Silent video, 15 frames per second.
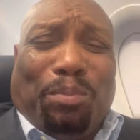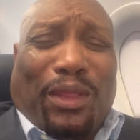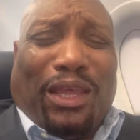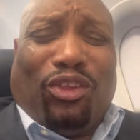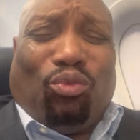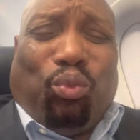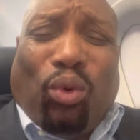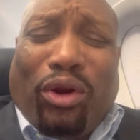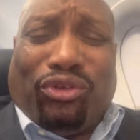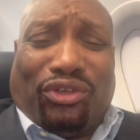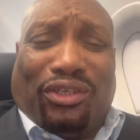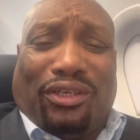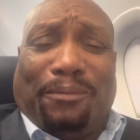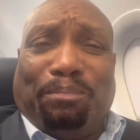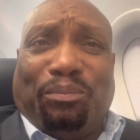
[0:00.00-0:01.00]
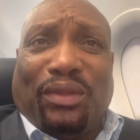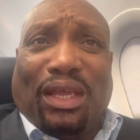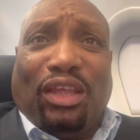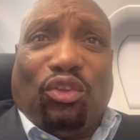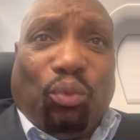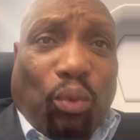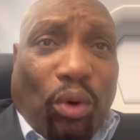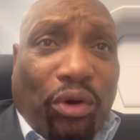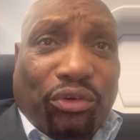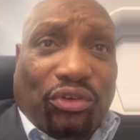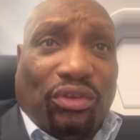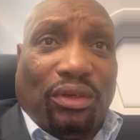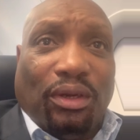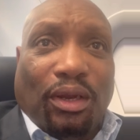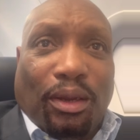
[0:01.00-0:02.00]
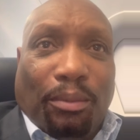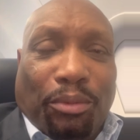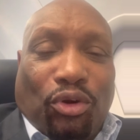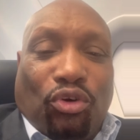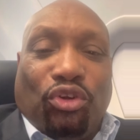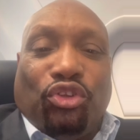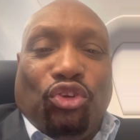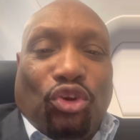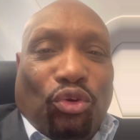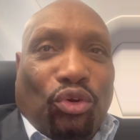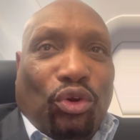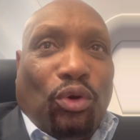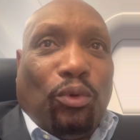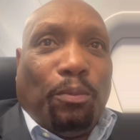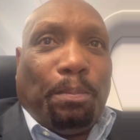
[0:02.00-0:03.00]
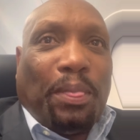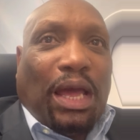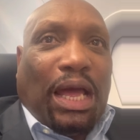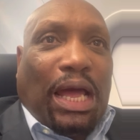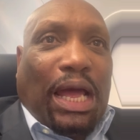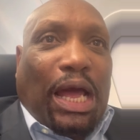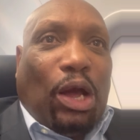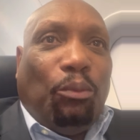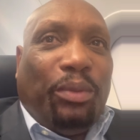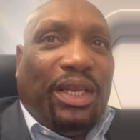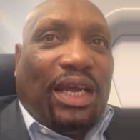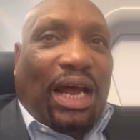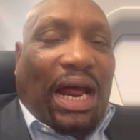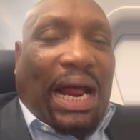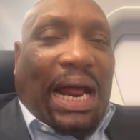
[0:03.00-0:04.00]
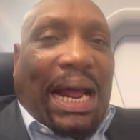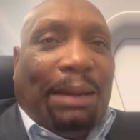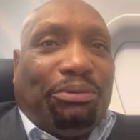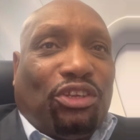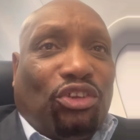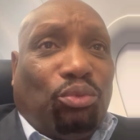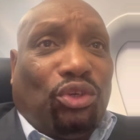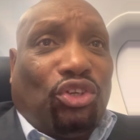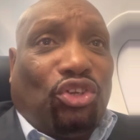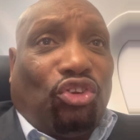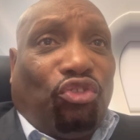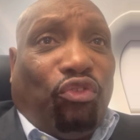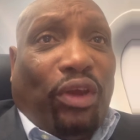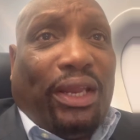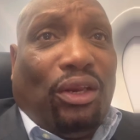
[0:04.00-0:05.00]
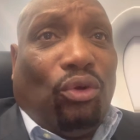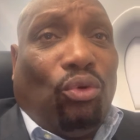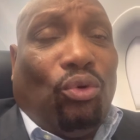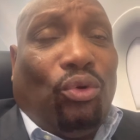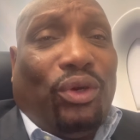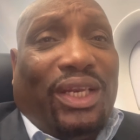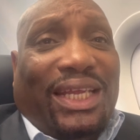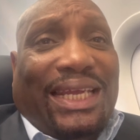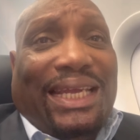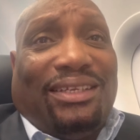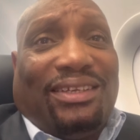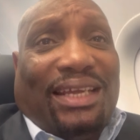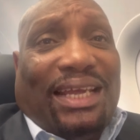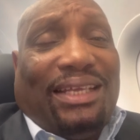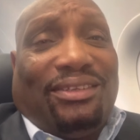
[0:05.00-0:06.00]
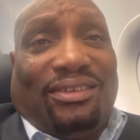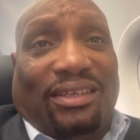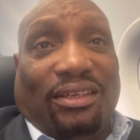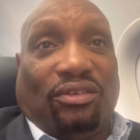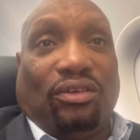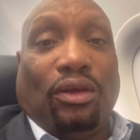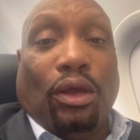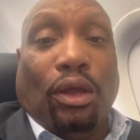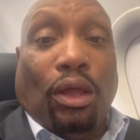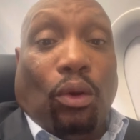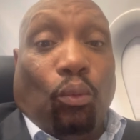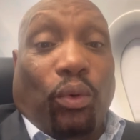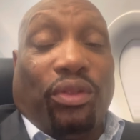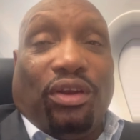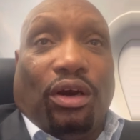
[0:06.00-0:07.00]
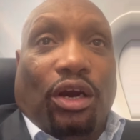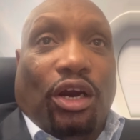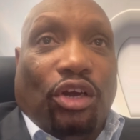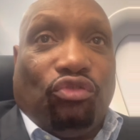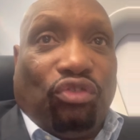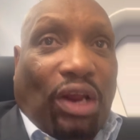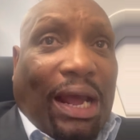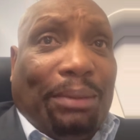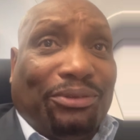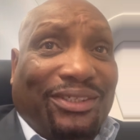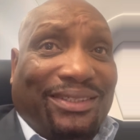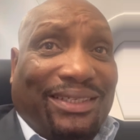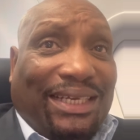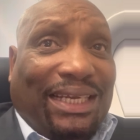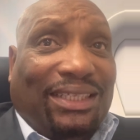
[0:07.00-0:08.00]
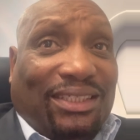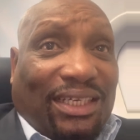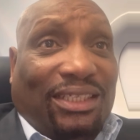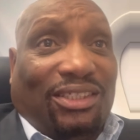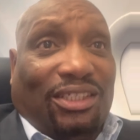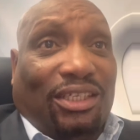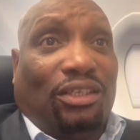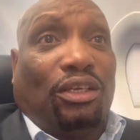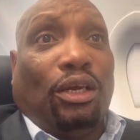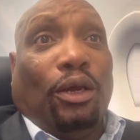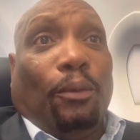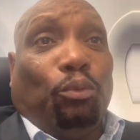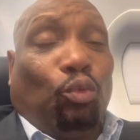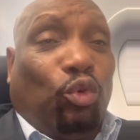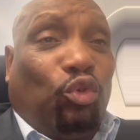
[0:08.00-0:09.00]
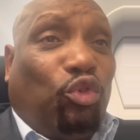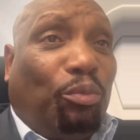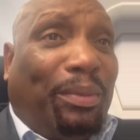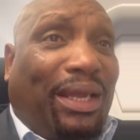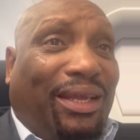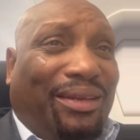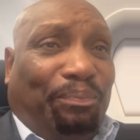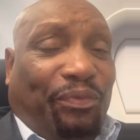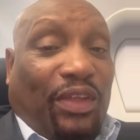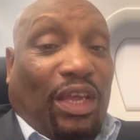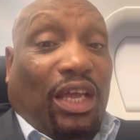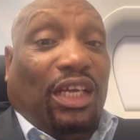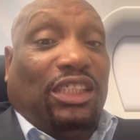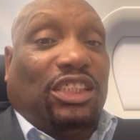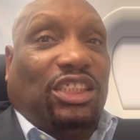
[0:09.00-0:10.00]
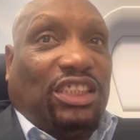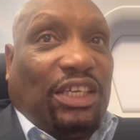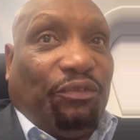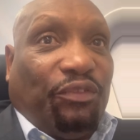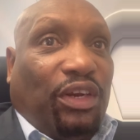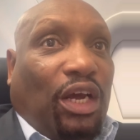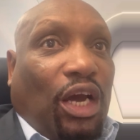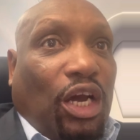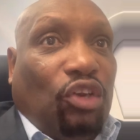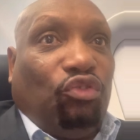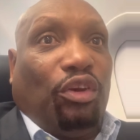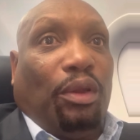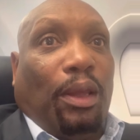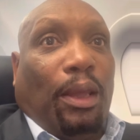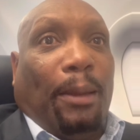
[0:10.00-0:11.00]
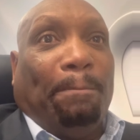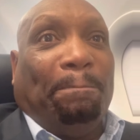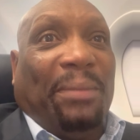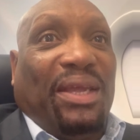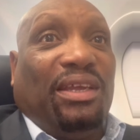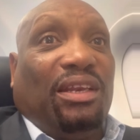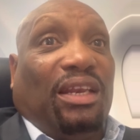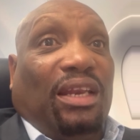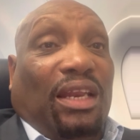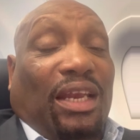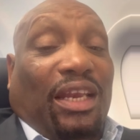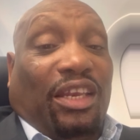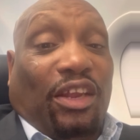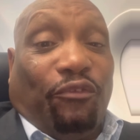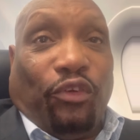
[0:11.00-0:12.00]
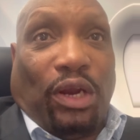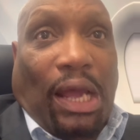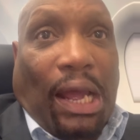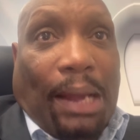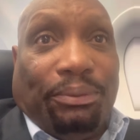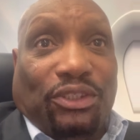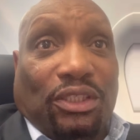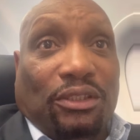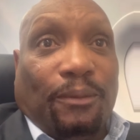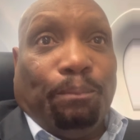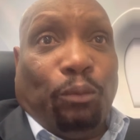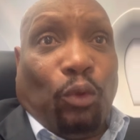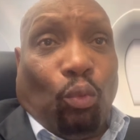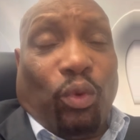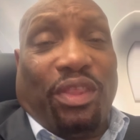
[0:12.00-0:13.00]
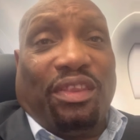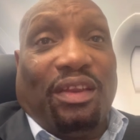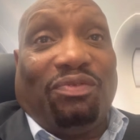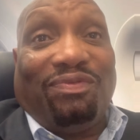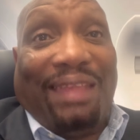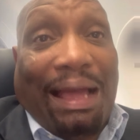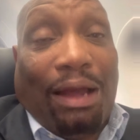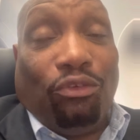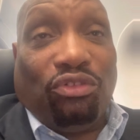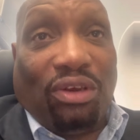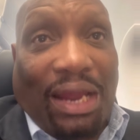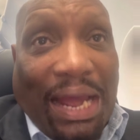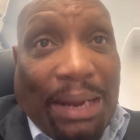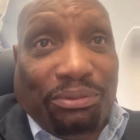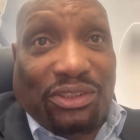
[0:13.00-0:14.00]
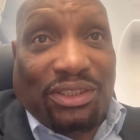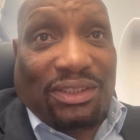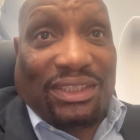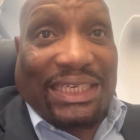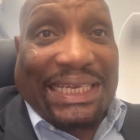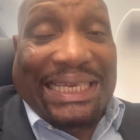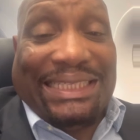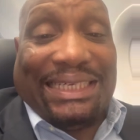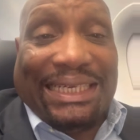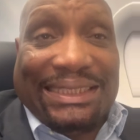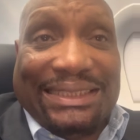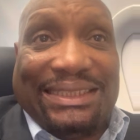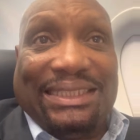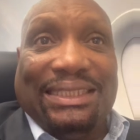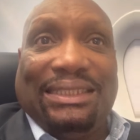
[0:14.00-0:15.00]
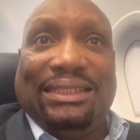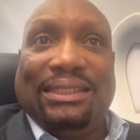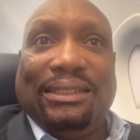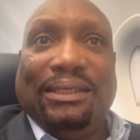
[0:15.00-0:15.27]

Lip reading: It's worse. It's worse because you don't know how many options was traded on each instance. Was it 100 options each instance, which would make it 700 million different options? Was it 1,000 options each instance?